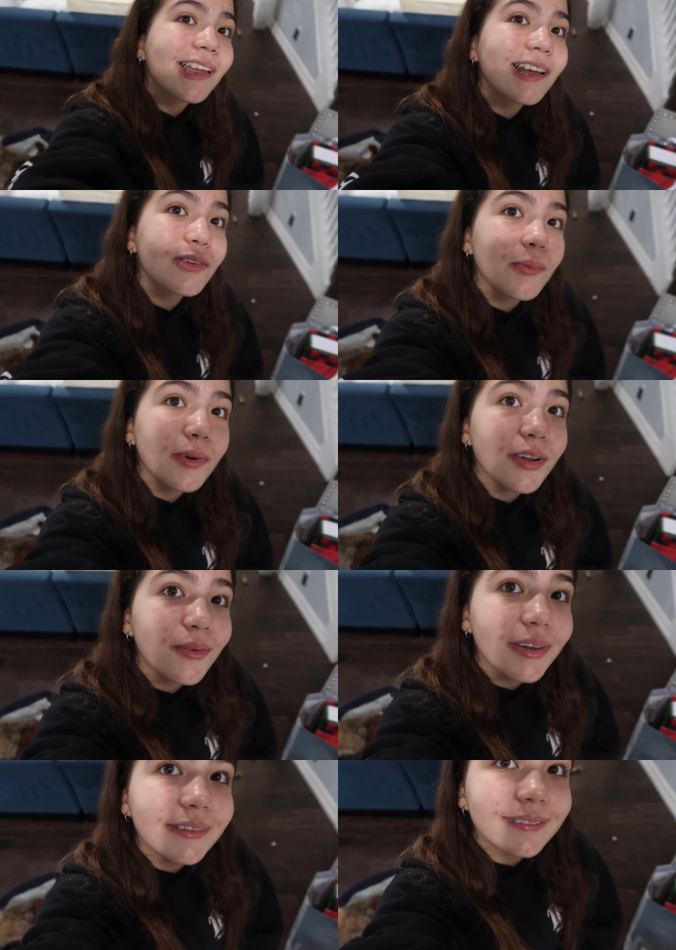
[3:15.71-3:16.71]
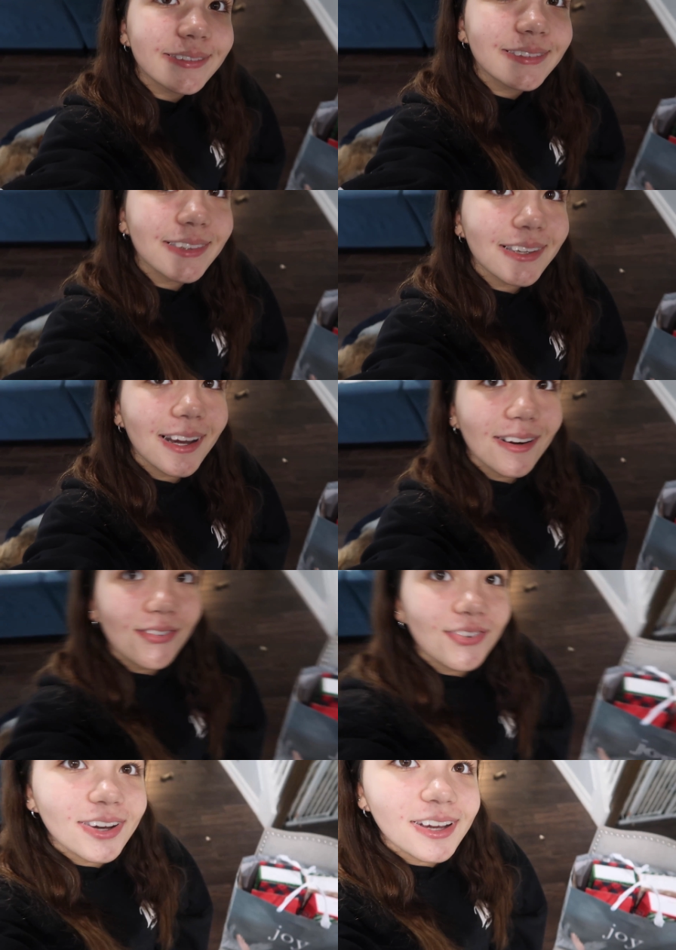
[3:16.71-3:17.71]
Yeah, that's what we're doing. Kind
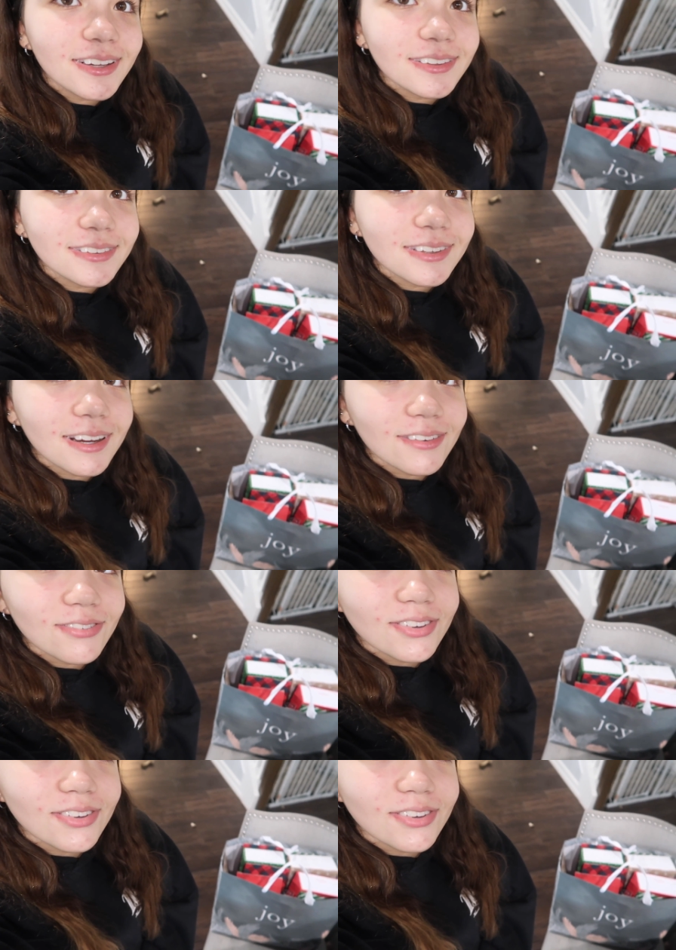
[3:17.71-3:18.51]
of fun, kind of